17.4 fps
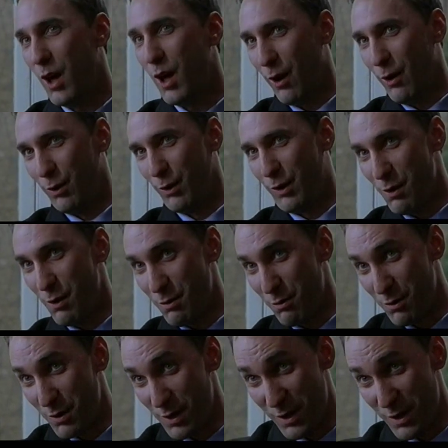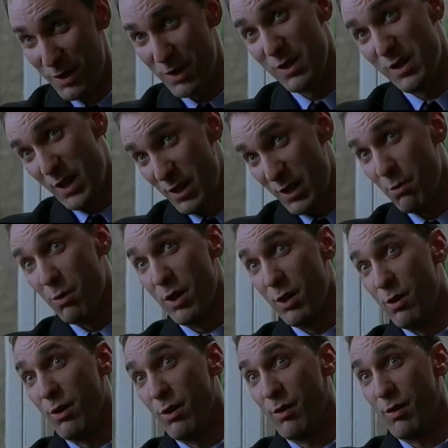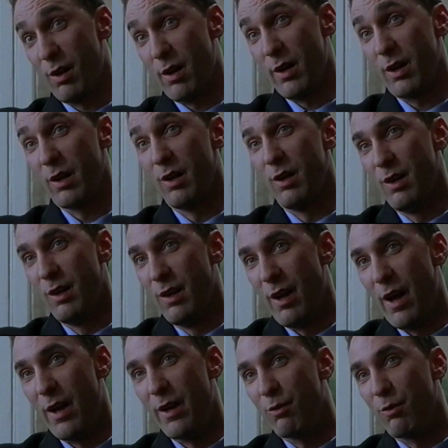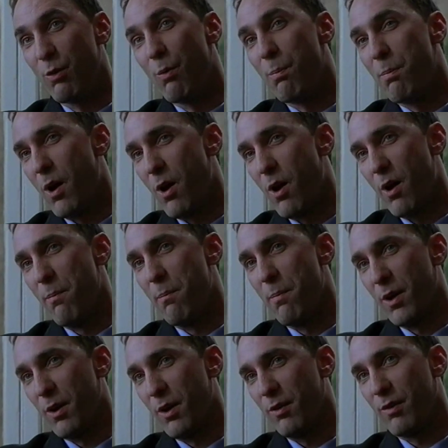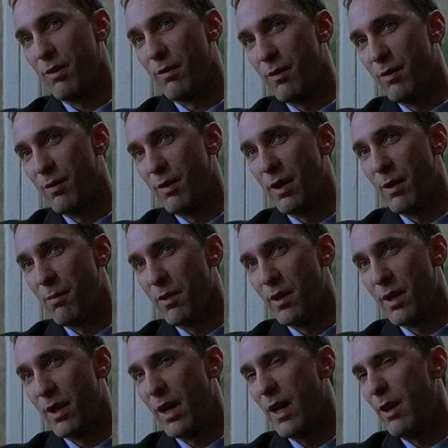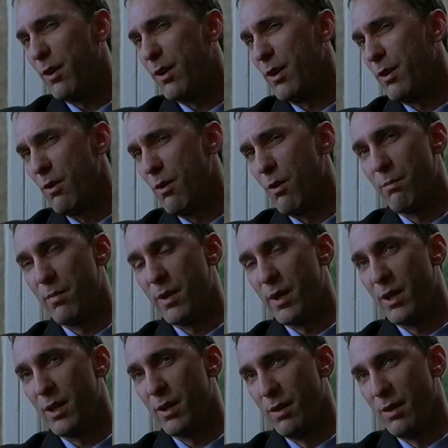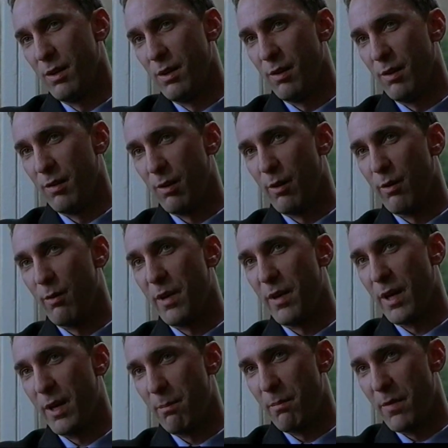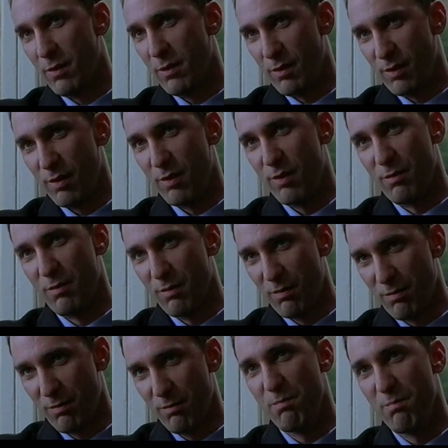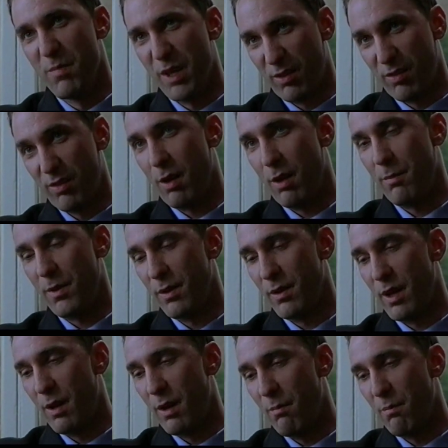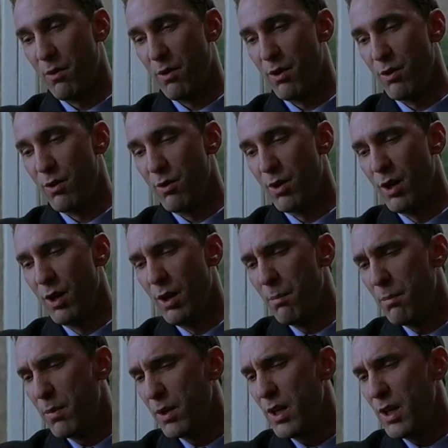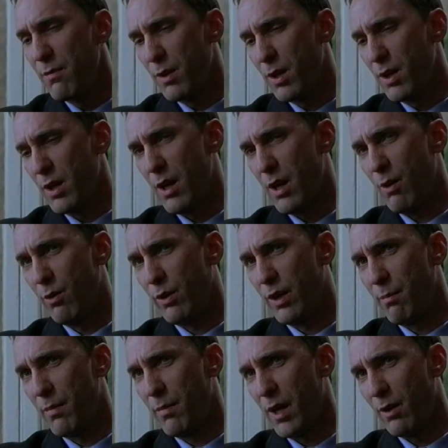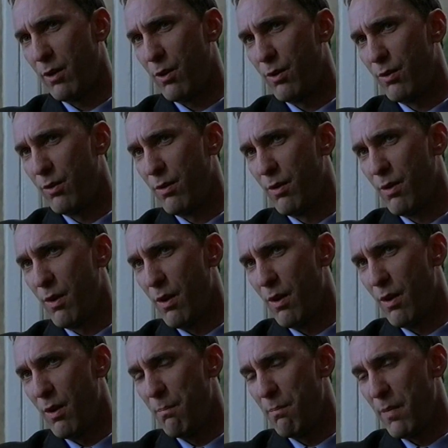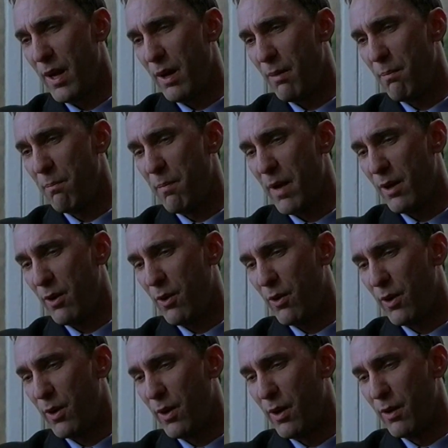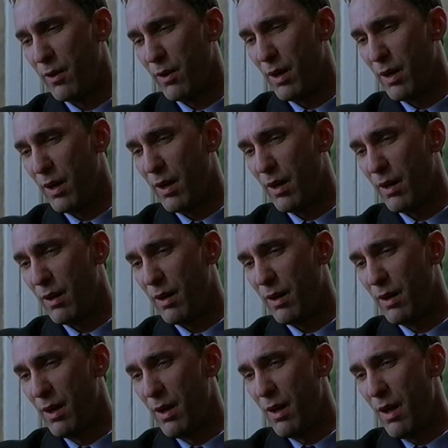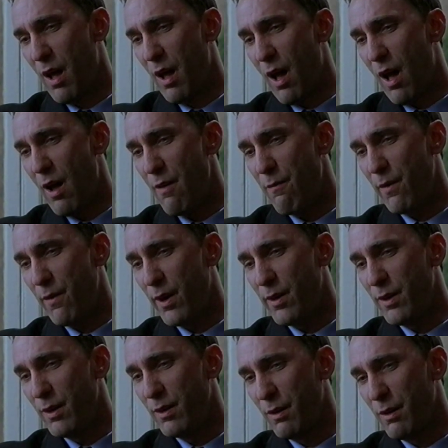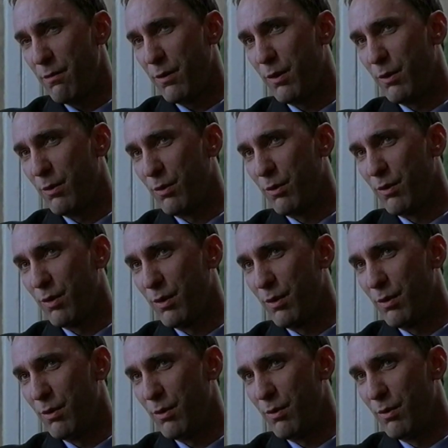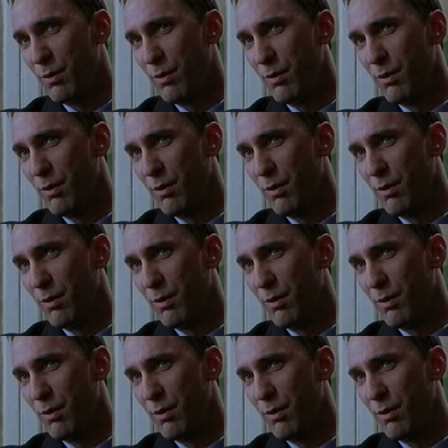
child go through this can tell you what it looks like, mm. and it's all part and parcel of the same thing. How can it not be? There's a lot of bad medicine mixed up in that brew. But even now, looking back on back back on it, uh, I find it difficult to